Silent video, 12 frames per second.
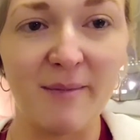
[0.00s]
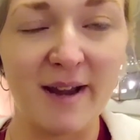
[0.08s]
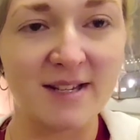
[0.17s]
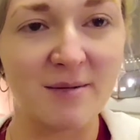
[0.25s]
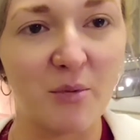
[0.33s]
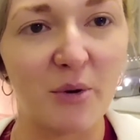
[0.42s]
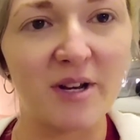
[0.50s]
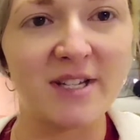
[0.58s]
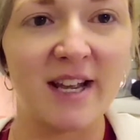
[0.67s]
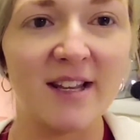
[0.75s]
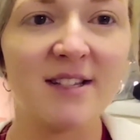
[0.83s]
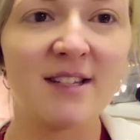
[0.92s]
makes them more
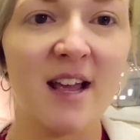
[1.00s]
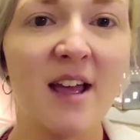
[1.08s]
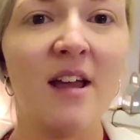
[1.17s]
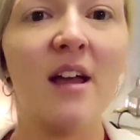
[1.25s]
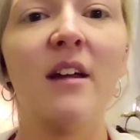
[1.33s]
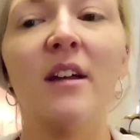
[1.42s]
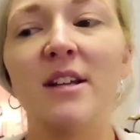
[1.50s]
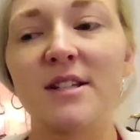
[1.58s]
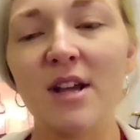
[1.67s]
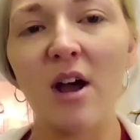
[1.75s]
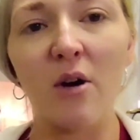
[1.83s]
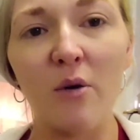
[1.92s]
intense.
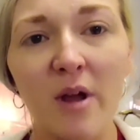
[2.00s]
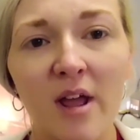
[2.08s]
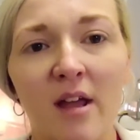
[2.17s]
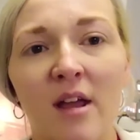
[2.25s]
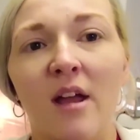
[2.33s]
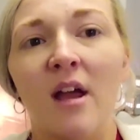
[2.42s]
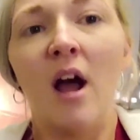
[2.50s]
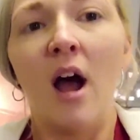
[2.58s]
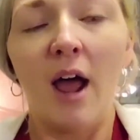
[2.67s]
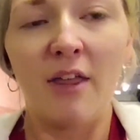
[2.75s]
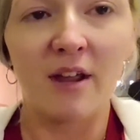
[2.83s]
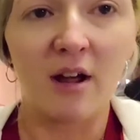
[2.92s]
So
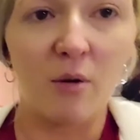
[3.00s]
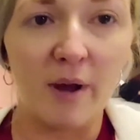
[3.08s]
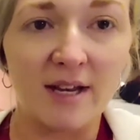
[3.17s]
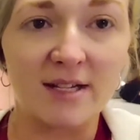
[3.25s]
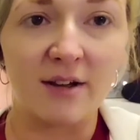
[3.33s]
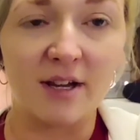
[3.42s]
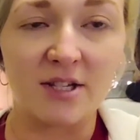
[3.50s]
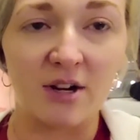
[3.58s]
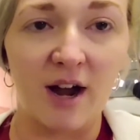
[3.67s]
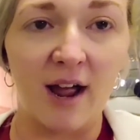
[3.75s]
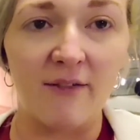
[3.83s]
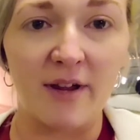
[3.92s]
I think I'll wait until I
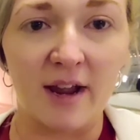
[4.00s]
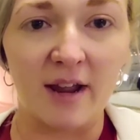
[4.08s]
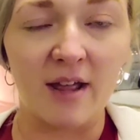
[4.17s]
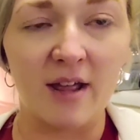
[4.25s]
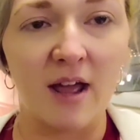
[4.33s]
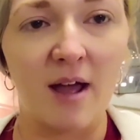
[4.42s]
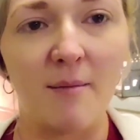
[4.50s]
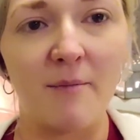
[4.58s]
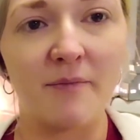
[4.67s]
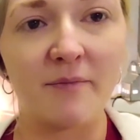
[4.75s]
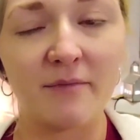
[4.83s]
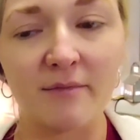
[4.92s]
start having
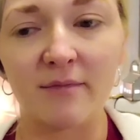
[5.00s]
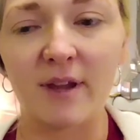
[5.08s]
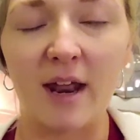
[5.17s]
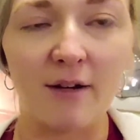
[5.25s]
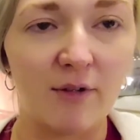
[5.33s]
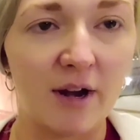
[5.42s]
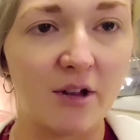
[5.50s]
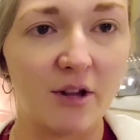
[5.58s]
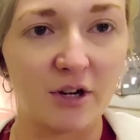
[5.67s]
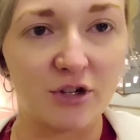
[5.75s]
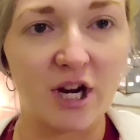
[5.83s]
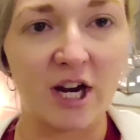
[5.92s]
kind of
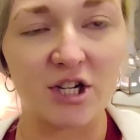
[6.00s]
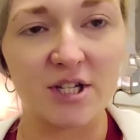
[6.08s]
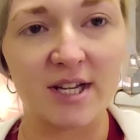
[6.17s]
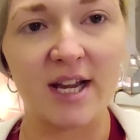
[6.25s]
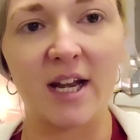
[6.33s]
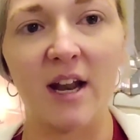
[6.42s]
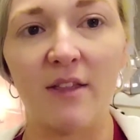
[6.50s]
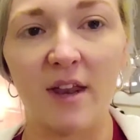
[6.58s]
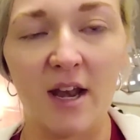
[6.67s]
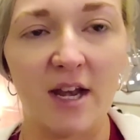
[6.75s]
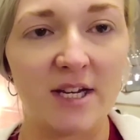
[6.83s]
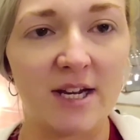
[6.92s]
regular contractions again, and
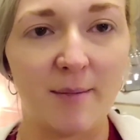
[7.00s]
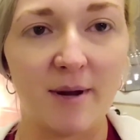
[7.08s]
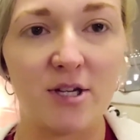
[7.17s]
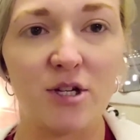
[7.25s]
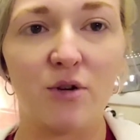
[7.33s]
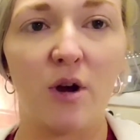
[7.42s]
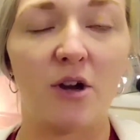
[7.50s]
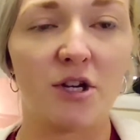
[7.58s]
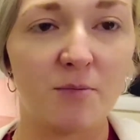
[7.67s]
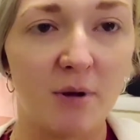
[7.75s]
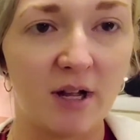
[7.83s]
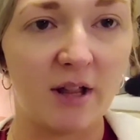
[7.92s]
then anytime I do, I'll
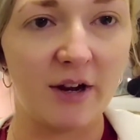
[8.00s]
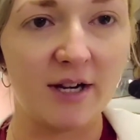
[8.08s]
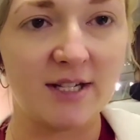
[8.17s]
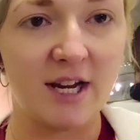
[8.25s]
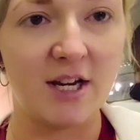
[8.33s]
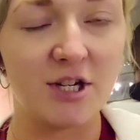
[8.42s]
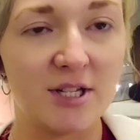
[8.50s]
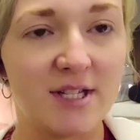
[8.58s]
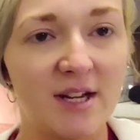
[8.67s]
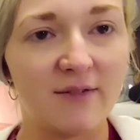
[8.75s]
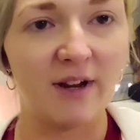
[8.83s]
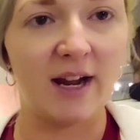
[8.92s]
just put clary sage
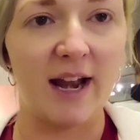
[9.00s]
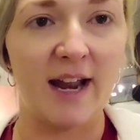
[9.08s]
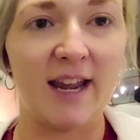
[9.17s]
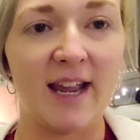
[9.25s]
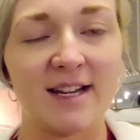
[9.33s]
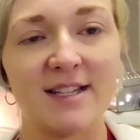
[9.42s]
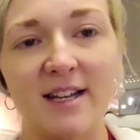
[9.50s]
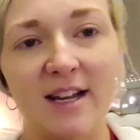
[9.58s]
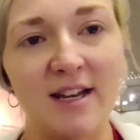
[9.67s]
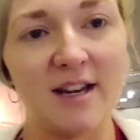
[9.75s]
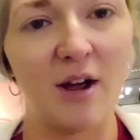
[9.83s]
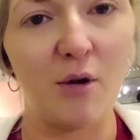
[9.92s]
and see if it kind of kicks
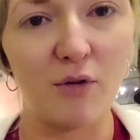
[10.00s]
it into